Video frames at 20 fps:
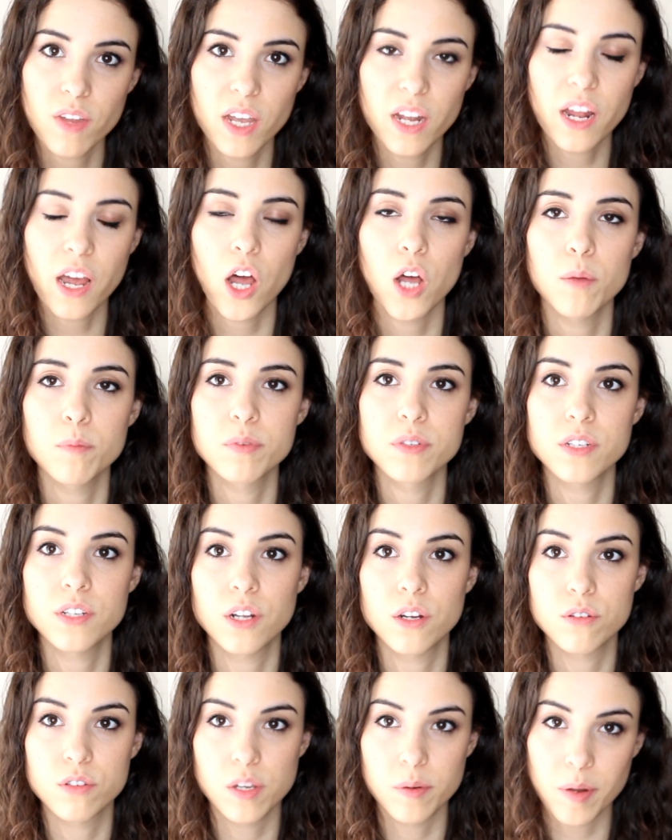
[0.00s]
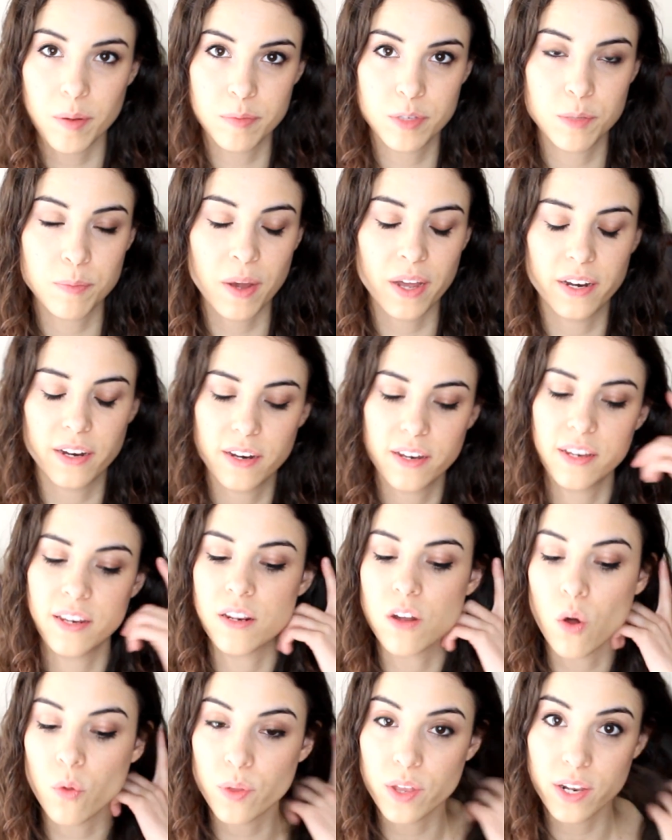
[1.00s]
it helps. You know, sometimes you might
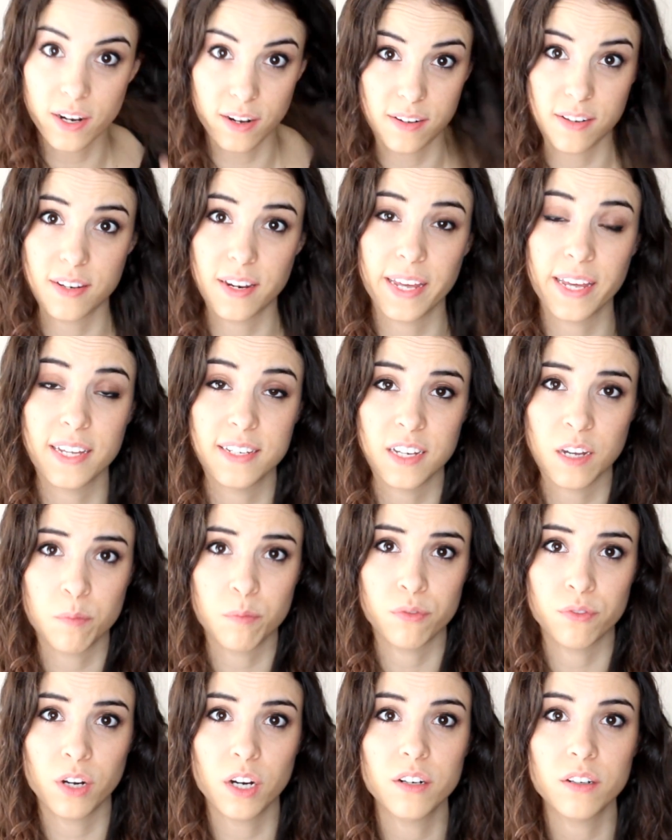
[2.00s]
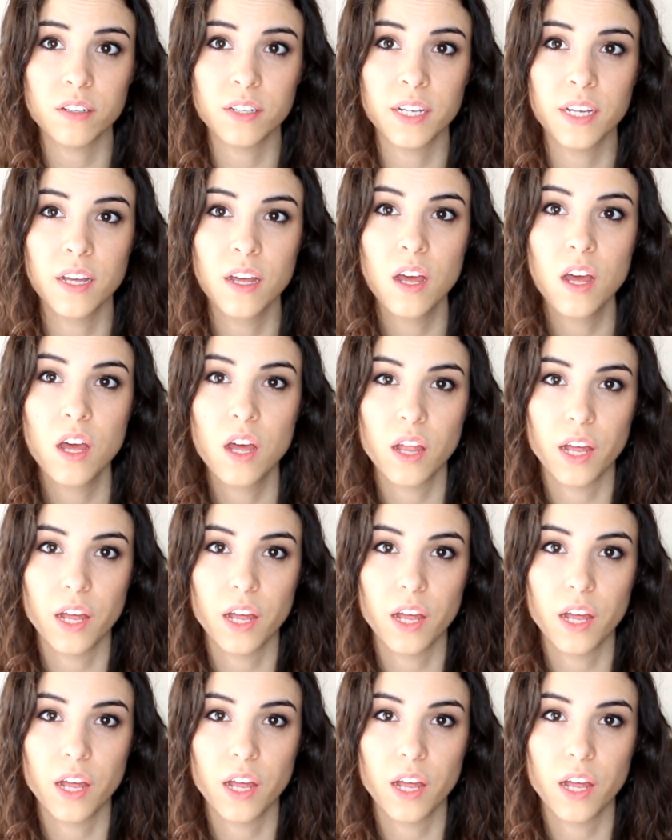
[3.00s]
only need to take it temporarily.